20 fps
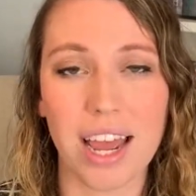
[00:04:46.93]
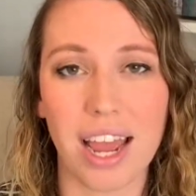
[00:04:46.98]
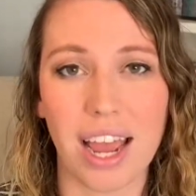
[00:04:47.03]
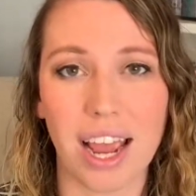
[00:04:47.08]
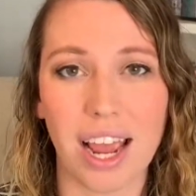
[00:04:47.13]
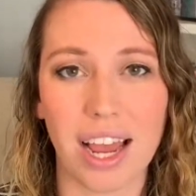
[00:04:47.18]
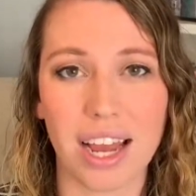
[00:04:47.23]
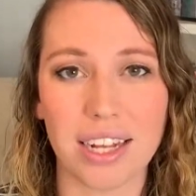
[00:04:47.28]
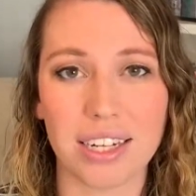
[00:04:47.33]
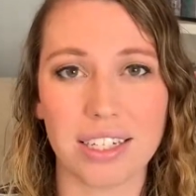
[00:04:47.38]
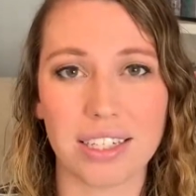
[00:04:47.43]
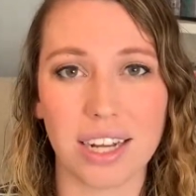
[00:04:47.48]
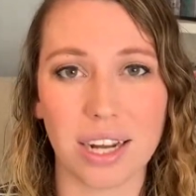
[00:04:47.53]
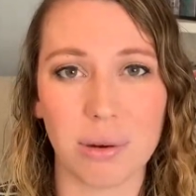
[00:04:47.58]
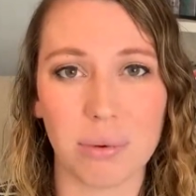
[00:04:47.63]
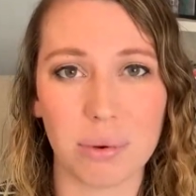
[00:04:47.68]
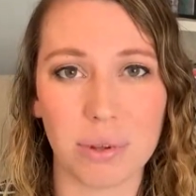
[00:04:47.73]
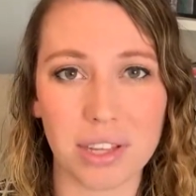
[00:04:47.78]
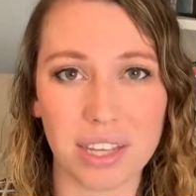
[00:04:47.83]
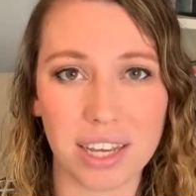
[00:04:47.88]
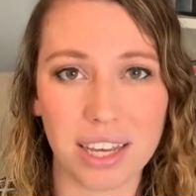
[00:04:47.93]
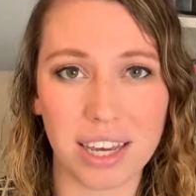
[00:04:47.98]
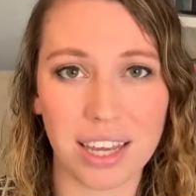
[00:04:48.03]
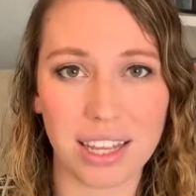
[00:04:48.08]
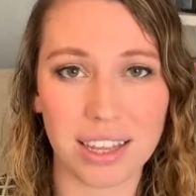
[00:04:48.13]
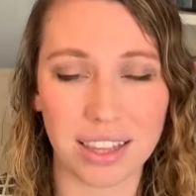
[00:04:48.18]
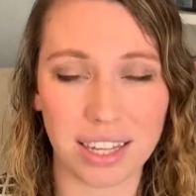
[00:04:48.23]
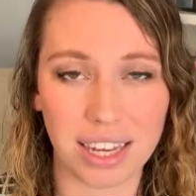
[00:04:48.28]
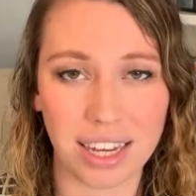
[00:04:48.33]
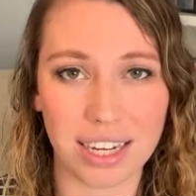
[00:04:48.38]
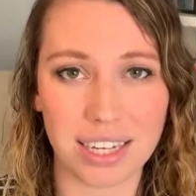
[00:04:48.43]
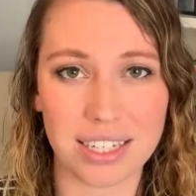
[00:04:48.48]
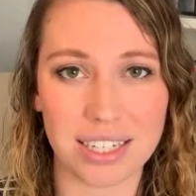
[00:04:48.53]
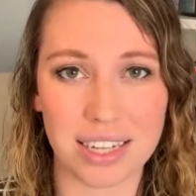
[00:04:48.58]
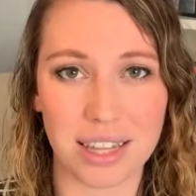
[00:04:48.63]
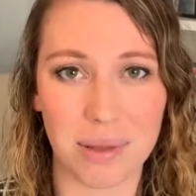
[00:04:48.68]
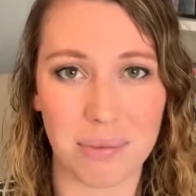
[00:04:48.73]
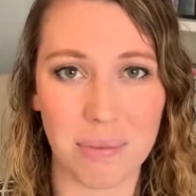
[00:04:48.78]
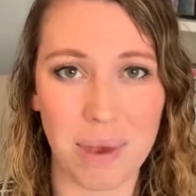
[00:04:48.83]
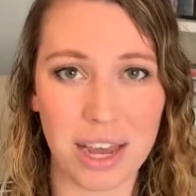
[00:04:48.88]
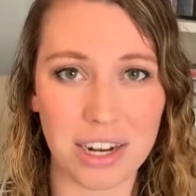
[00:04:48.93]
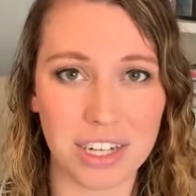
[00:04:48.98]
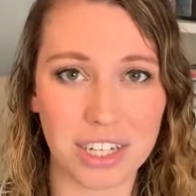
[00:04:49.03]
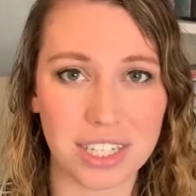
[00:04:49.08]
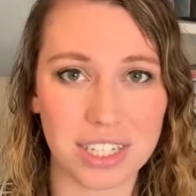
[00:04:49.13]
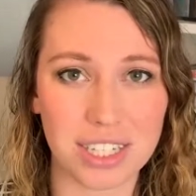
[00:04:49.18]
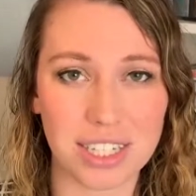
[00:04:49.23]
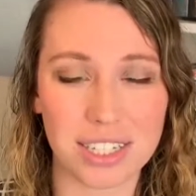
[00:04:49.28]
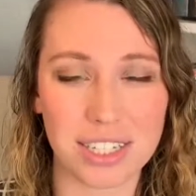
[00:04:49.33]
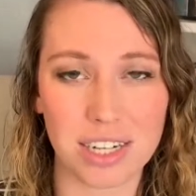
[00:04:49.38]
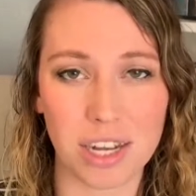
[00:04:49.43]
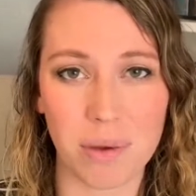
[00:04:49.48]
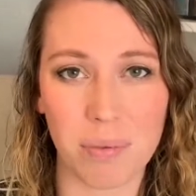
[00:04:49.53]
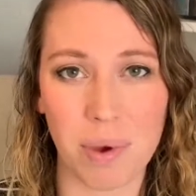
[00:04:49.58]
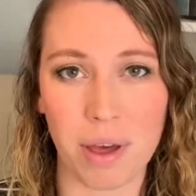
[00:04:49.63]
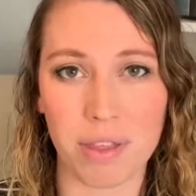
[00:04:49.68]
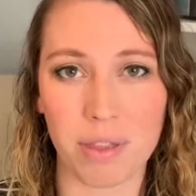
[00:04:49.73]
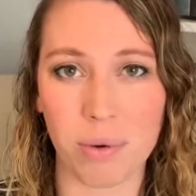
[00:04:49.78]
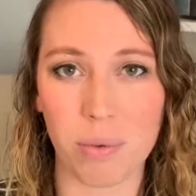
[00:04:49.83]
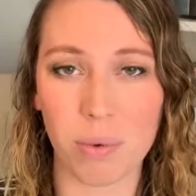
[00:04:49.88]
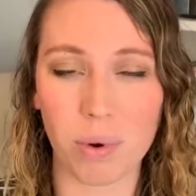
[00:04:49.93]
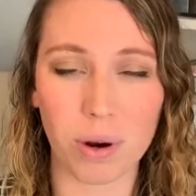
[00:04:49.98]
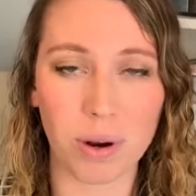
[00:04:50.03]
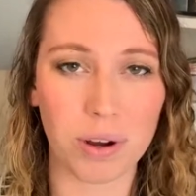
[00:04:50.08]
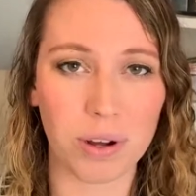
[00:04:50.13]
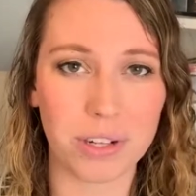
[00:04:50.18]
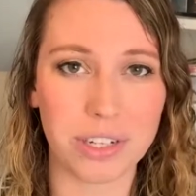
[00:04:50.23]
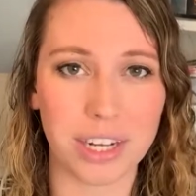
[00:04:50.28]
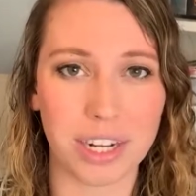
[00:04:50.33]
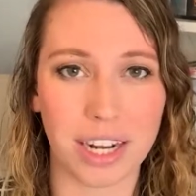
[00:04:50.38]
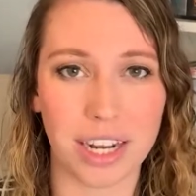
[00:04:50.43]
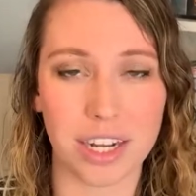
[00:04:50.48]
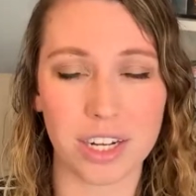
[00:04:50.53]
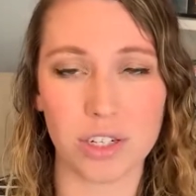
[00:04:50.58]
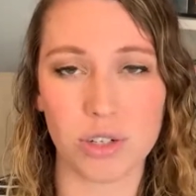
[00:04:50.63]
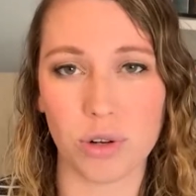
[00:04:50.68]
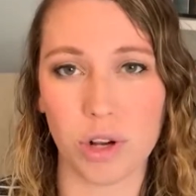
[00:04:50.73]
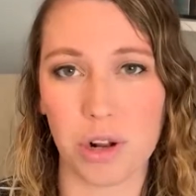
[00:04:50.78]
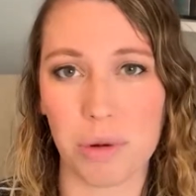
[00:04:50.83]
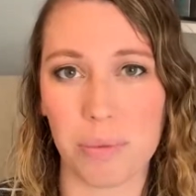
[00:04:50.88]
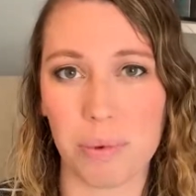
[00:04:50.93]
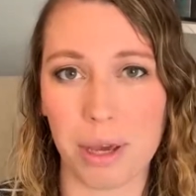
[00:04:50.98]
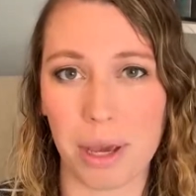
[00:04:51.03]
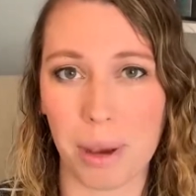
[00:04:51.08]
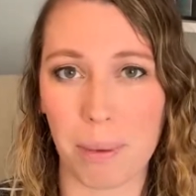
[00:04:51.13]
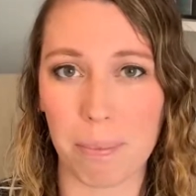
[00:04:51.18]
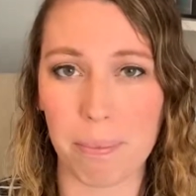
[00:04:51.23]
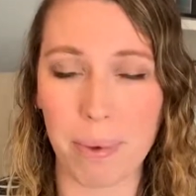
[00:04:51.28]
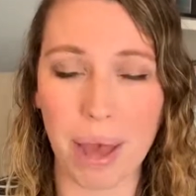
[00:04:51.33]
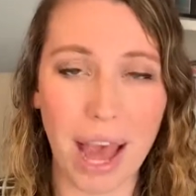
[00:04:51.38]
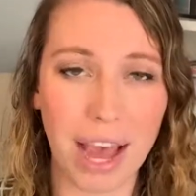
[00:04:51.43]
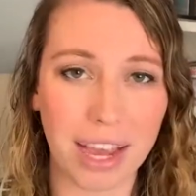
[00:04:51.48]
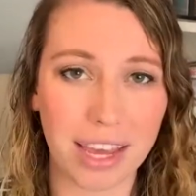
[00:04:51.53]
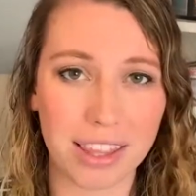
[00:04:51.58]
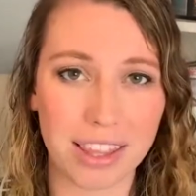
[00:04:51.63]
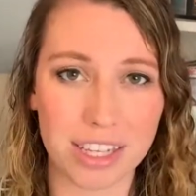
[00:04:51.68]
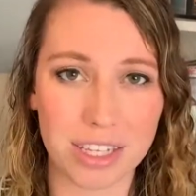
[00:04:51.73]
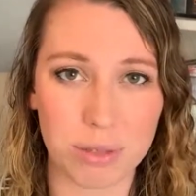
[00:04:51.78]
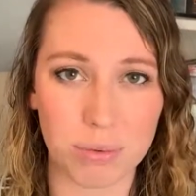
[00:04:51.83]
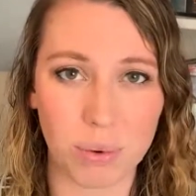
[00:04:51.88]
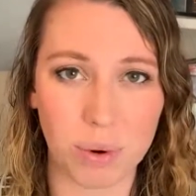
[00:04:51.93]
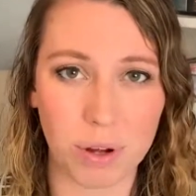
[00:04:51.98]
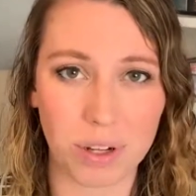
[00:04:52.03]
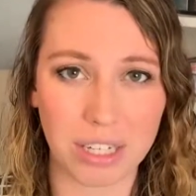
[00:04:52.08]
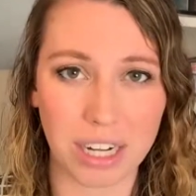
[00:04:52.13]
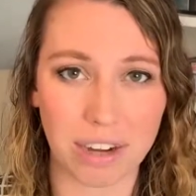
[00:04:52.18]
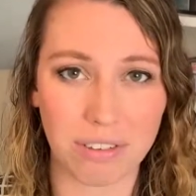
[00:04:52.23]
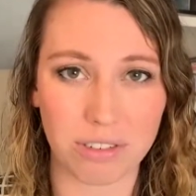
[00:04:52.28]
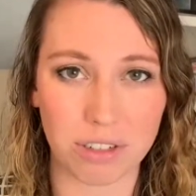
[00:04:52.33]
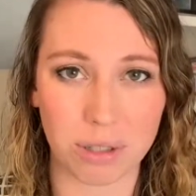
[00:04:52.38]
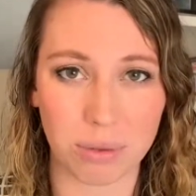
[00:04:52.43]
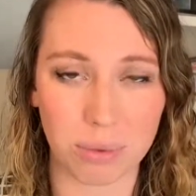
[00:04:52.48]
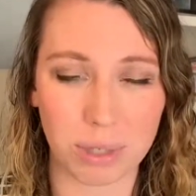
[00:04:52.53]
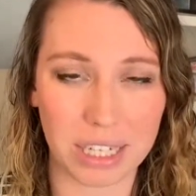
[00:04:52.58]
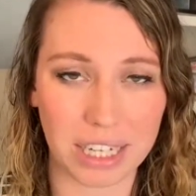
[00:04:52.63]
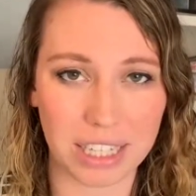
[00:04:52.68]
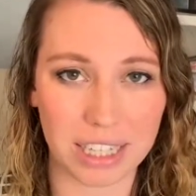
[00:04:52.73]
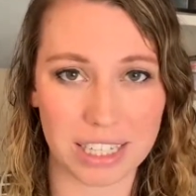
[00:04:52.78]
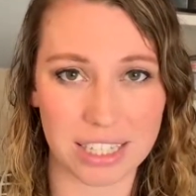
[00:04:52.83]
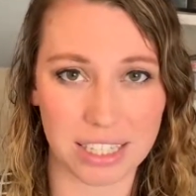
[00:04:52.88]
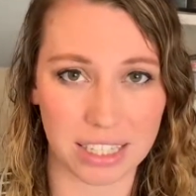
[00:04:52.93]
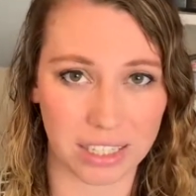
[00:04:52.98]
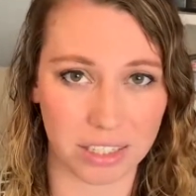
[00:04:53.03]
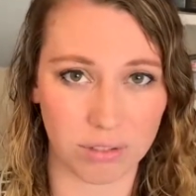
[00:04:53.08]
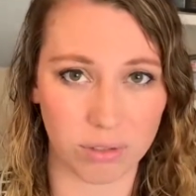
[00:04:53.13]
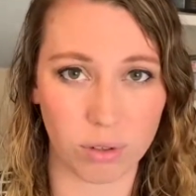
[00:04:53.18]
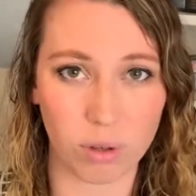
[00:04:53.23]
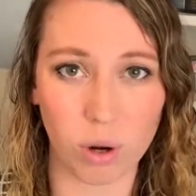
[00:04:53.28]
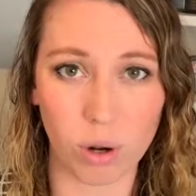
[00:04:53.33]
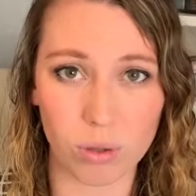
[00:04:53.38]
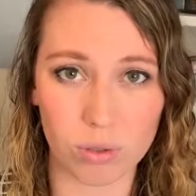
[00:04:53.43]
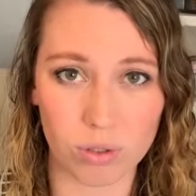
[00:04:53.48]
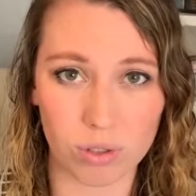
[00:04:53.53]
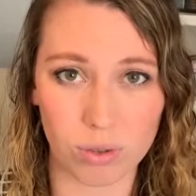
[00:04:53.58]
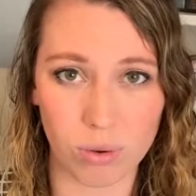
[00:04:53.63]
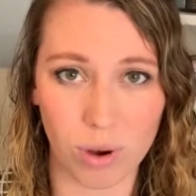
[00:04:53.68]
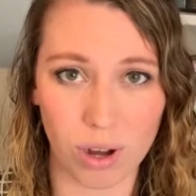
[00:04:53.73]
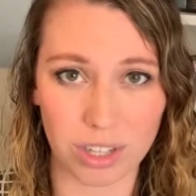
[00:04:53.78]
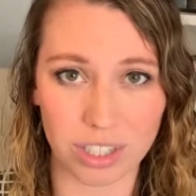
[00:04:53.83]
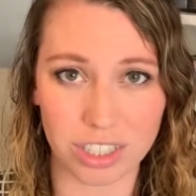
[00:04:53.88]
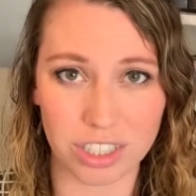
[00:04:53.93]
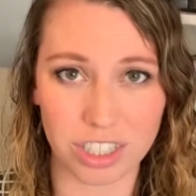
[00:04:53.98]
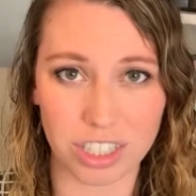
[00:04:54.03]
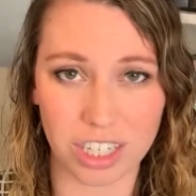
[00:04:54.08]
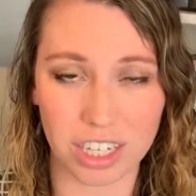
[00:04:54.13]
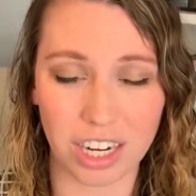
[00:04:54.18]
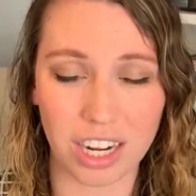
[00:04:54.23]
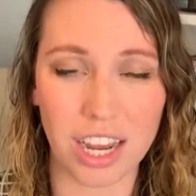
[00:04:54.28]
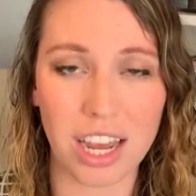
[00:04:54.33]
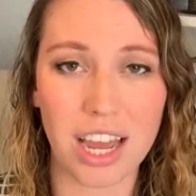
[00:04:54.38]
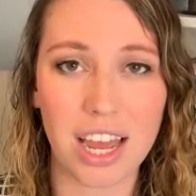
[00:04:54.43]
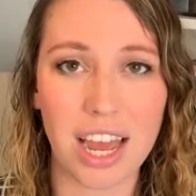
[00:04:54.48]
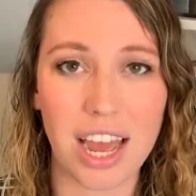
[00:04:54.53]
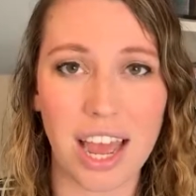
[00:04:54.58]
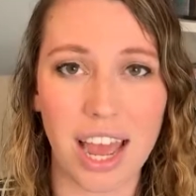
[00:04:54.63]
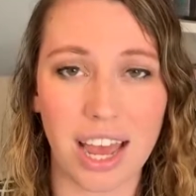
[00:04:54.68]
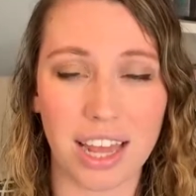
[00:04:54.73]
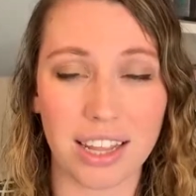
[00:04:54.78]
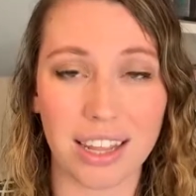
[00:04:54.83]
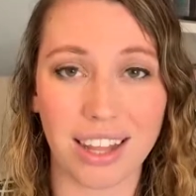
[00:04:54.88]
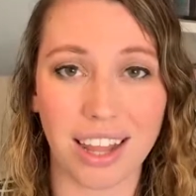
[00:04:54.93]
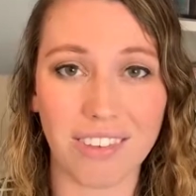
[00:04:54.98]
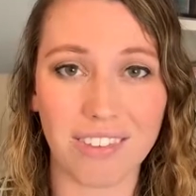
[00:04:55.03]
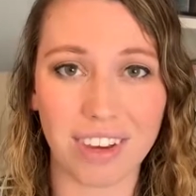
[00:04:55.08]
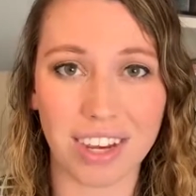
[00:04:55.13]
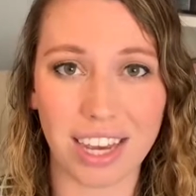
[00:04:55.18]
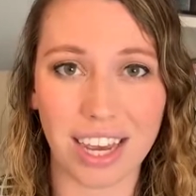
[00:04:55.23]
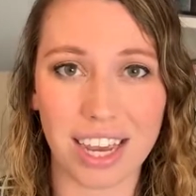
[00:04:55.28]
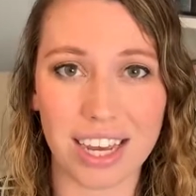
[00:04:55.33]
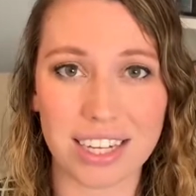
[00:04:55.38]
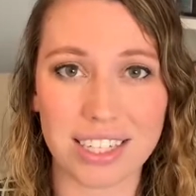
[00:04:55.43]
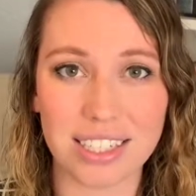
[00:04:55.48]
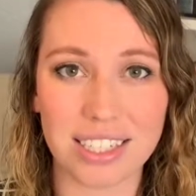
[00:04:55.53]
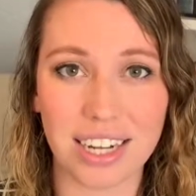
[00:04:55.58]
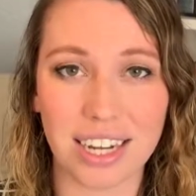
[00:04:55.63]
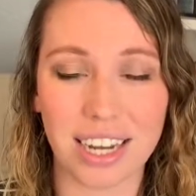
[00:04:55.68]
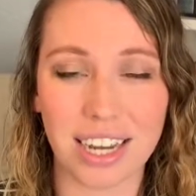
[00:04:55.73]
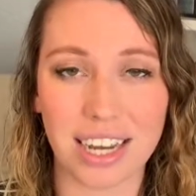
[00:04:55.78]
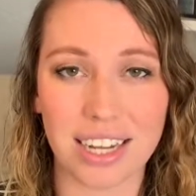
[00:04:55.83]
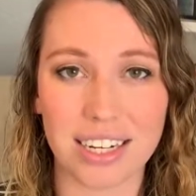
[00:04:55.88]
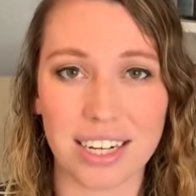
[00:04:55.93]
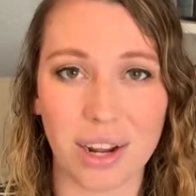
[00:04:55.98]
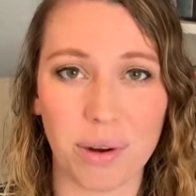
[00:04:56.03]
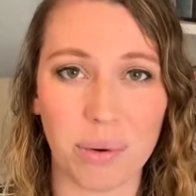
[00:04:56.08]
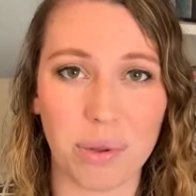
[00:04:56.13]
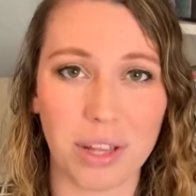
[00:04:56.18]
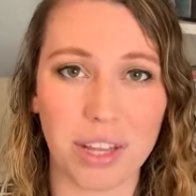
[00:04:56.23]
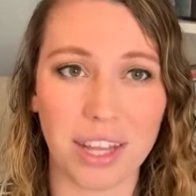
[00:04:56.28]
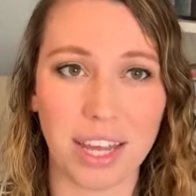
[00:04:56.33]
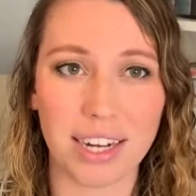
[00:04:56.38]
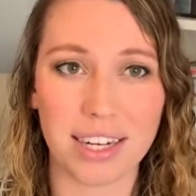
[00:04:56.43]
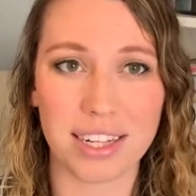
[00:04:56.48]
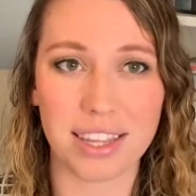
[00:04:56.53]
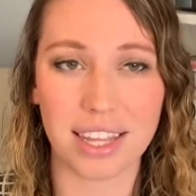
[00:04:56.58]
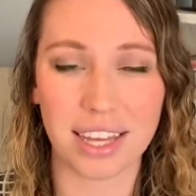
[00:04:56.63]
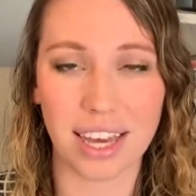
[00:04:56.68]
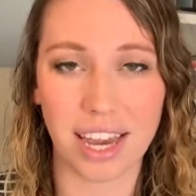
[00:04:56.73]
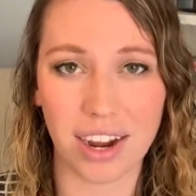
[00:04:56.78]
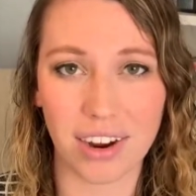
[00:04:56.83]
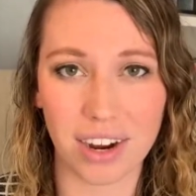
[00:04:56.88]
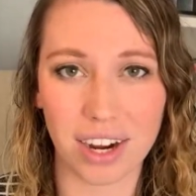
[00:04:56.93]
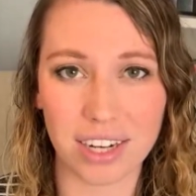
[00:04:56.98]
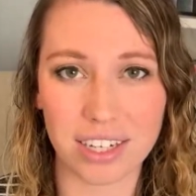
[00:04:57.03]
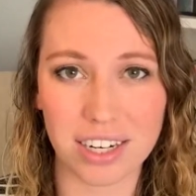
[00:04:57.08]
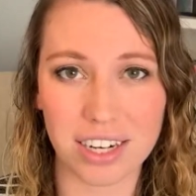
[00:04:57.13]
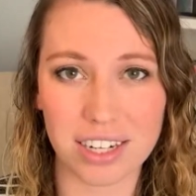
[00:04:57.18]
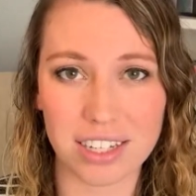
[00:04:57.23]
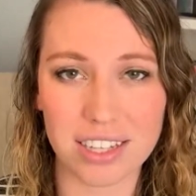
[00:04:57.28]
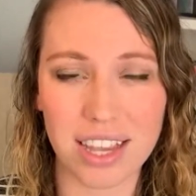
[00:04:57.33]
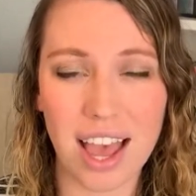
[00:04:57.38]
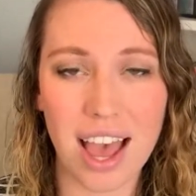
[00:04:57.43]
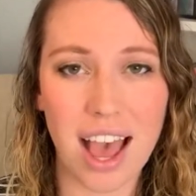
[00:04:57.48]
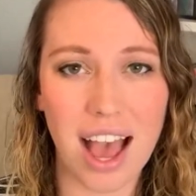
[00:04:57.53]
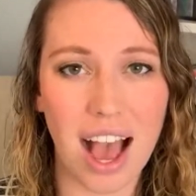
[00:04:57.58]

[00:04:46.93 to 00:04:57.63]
and I really liked the magic system and the world, and I enjoyed being back in this world after reading the Six of Crows duology and loving it, and I really liked the characters.